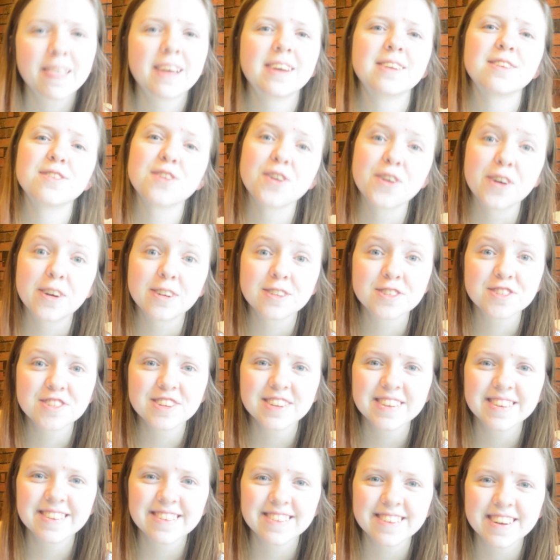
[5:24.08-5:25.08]
So I was
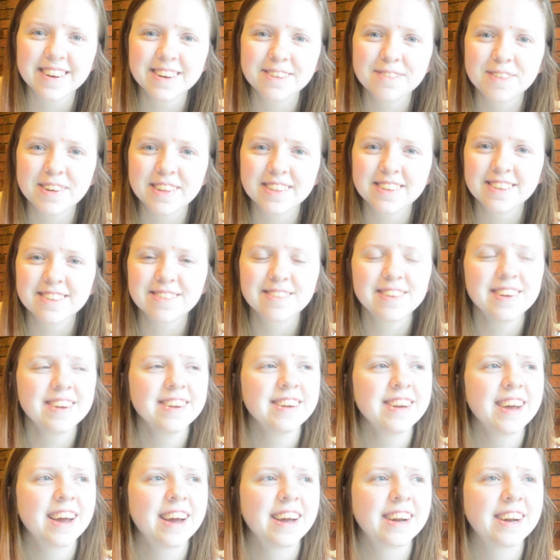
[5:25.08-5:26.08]
really excited about this
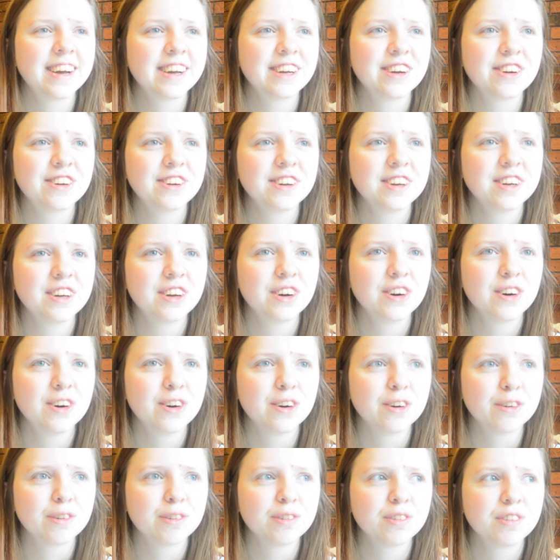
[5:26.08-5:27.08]
one, and I got it
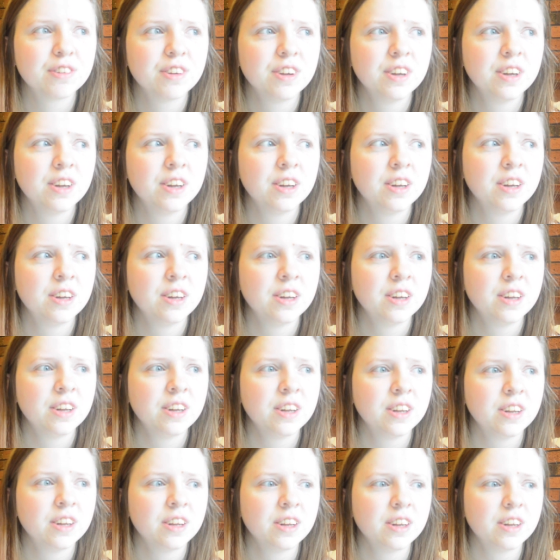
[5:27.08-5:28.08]
off
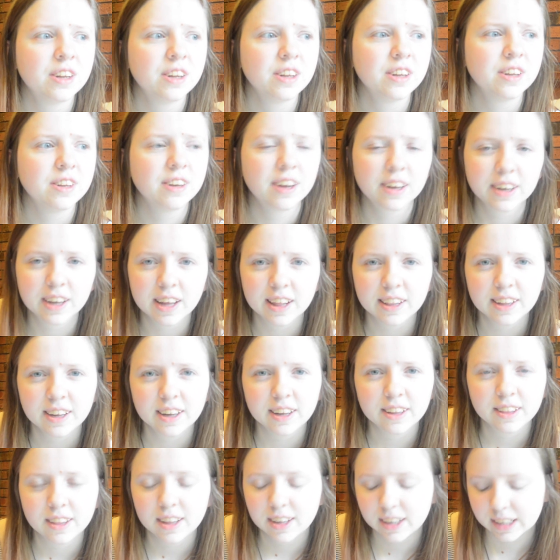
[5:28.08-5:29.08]

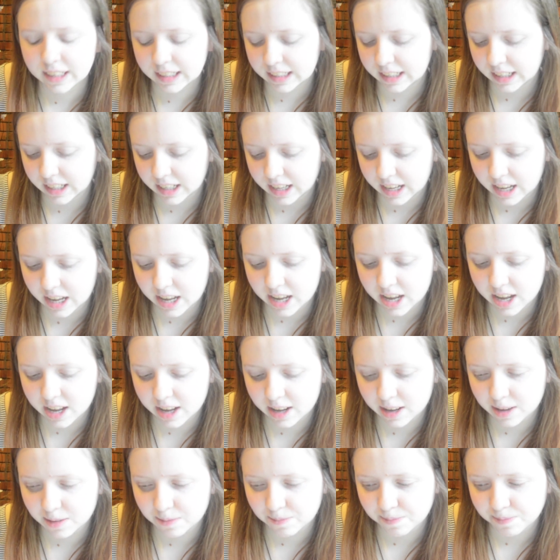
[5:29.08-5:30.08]
NetGalley, I think.
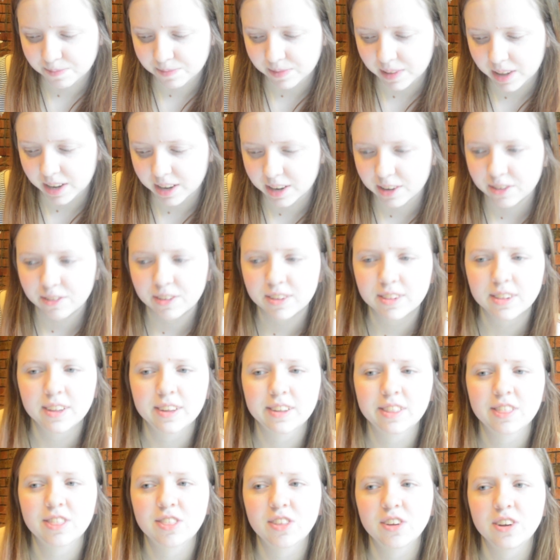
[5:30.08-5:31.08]
And I read
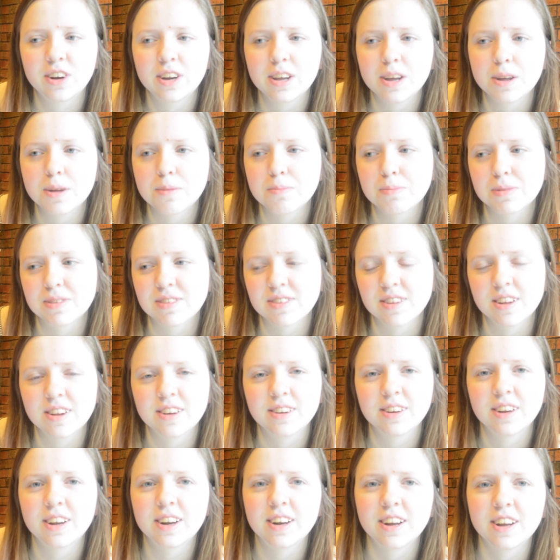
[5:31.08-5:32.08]
like
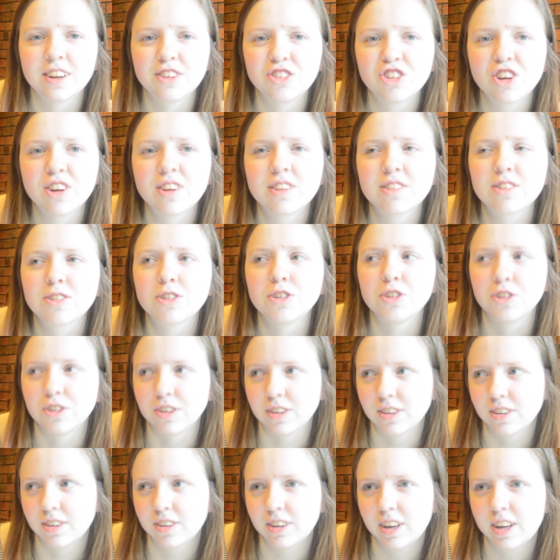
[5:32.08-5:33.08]
30% and I just
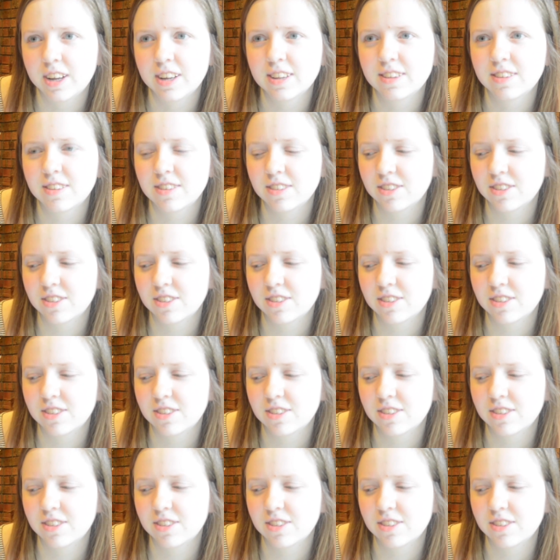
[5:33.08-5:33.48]
couldn't. It